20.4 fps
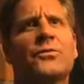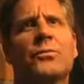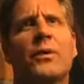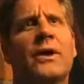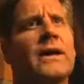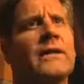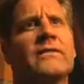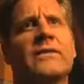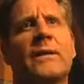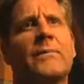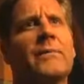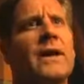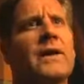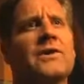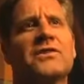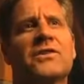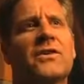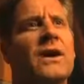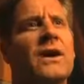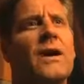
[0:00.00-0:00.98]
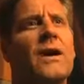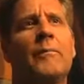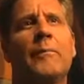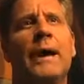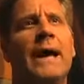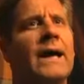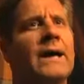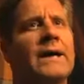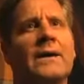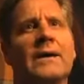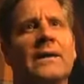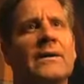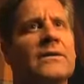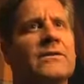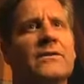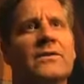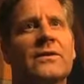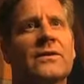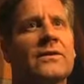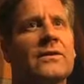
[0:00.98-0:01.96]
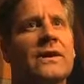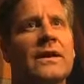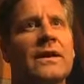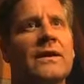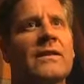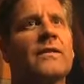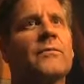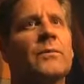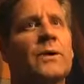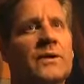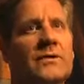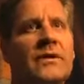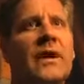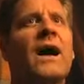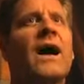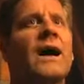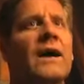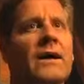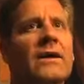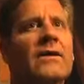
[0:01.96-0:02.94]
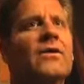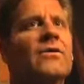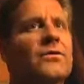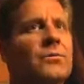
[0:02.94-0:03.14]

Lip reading: sprain, so I'm not sure how bad it is or anything, but it's a high ankle